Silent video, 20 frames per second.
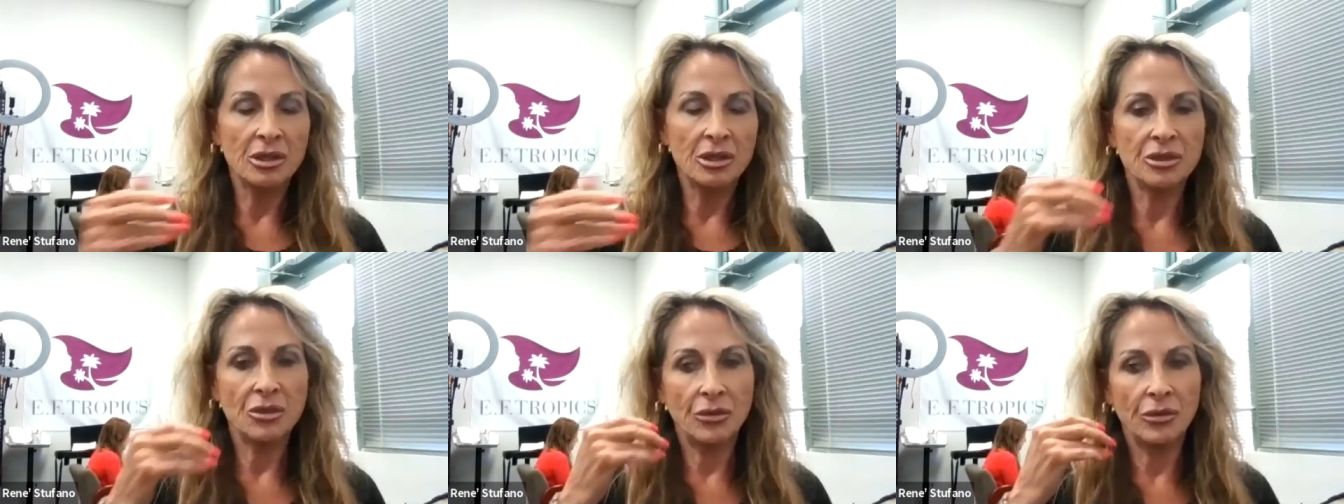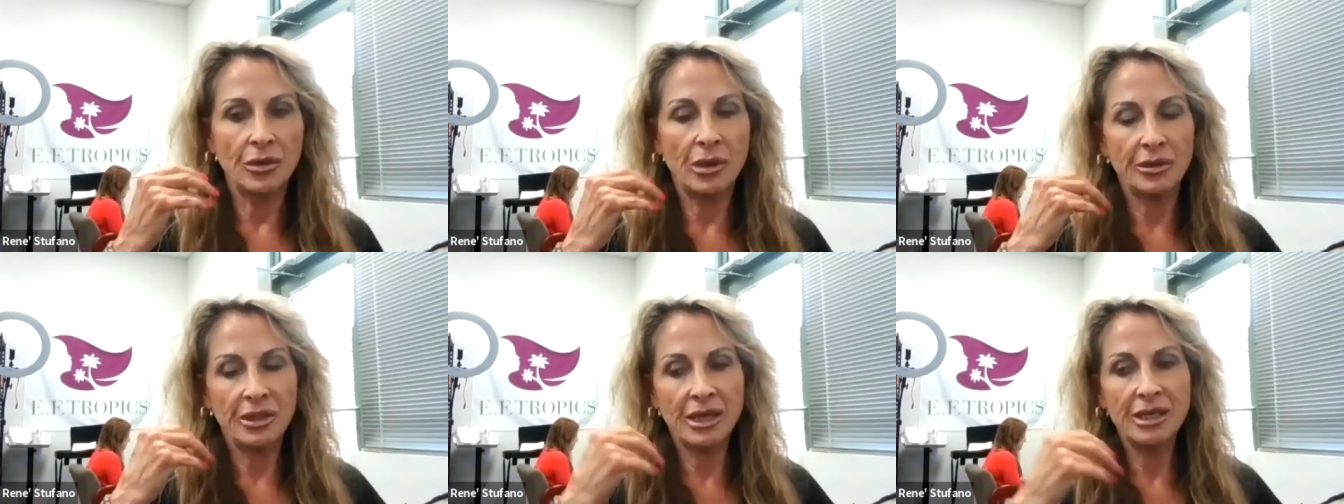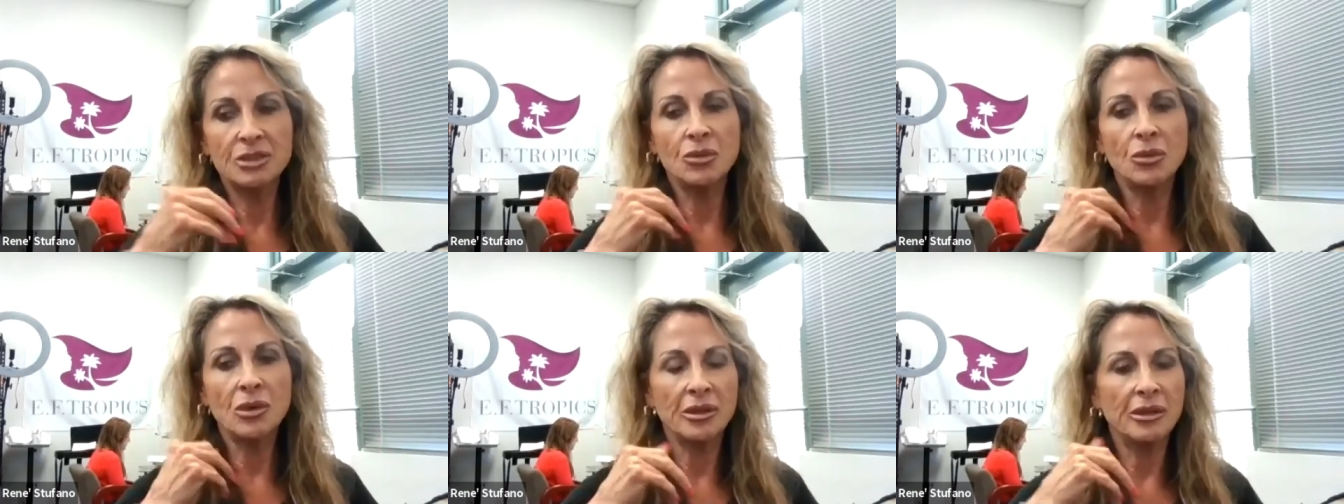So
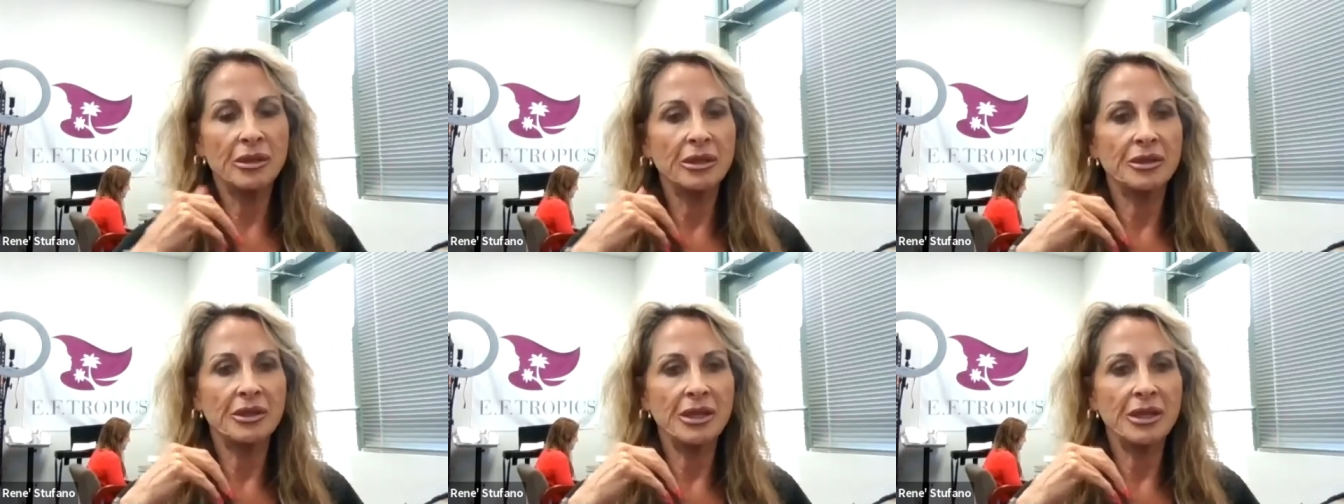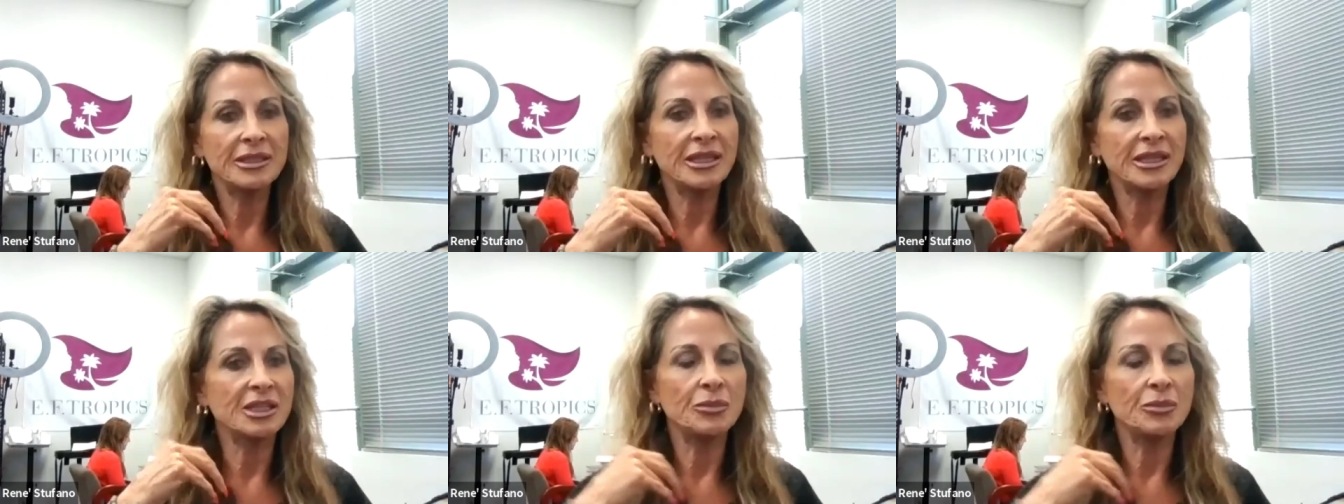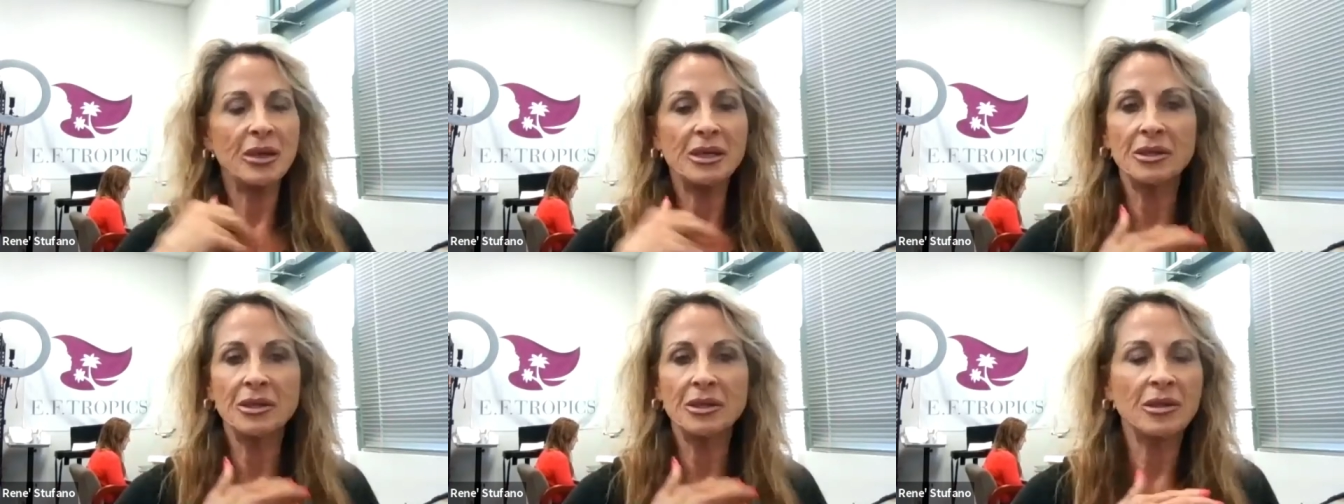that's one of the things I
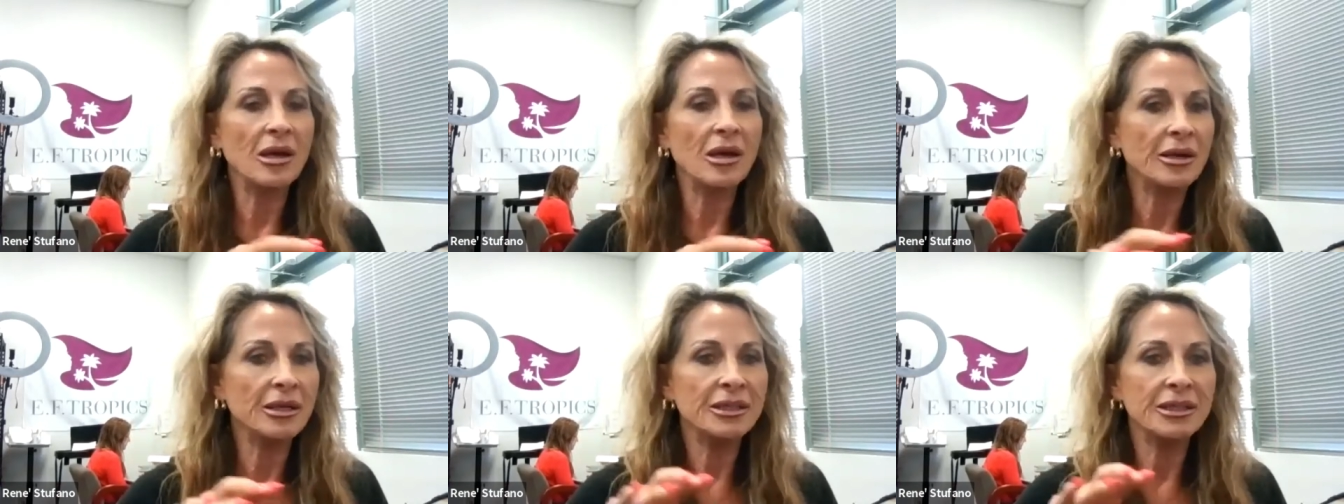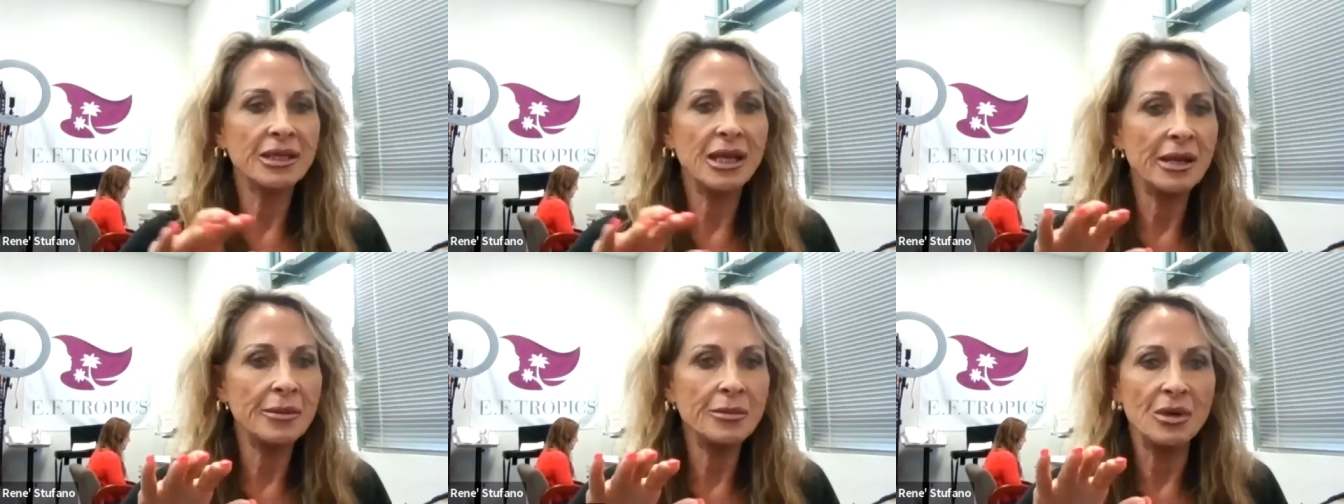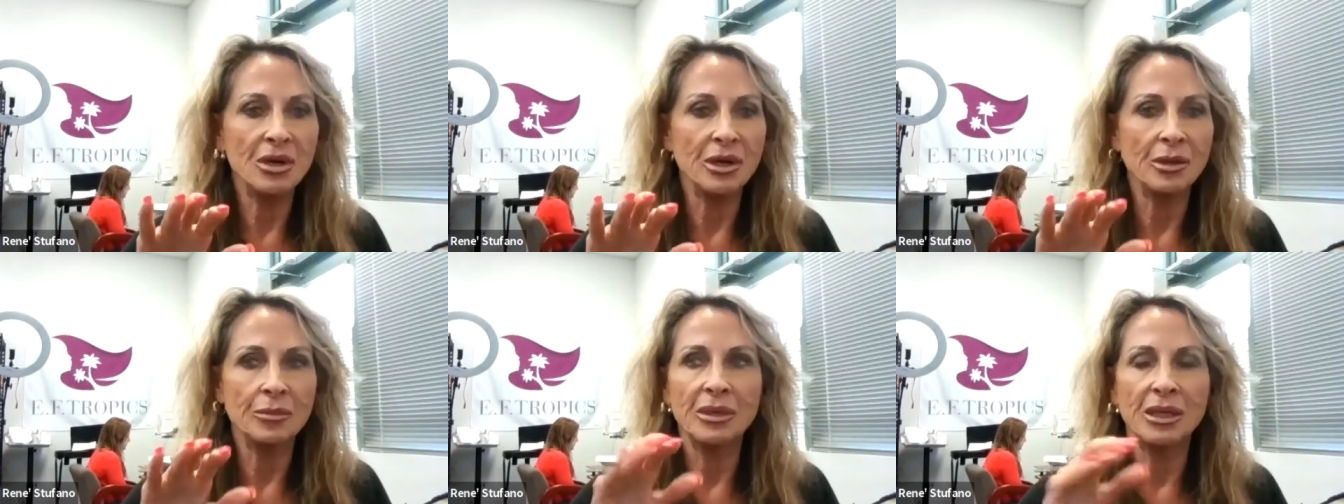spend a lot of
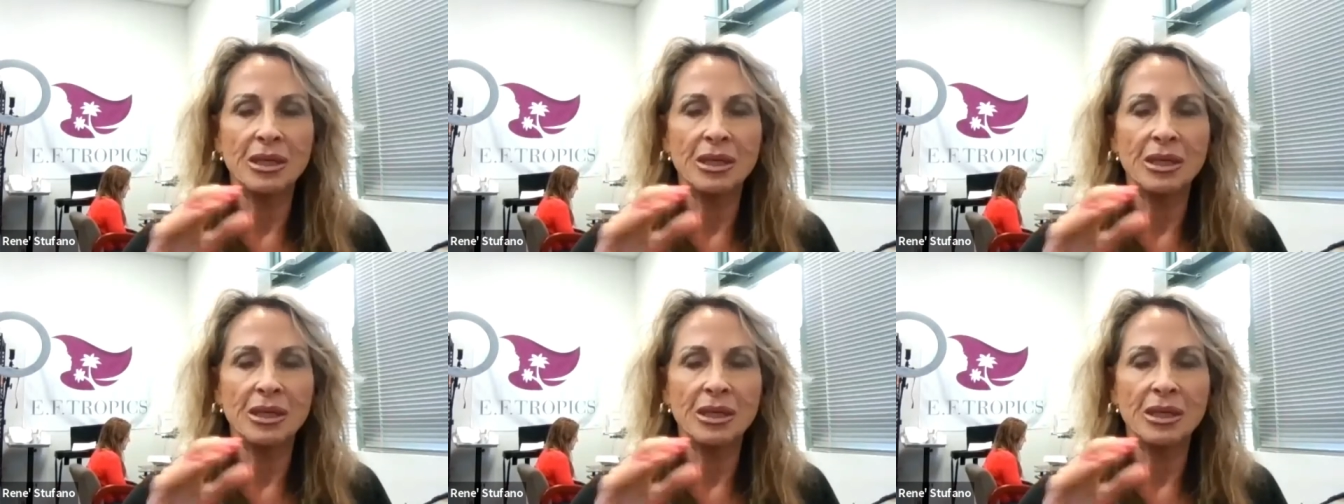time on,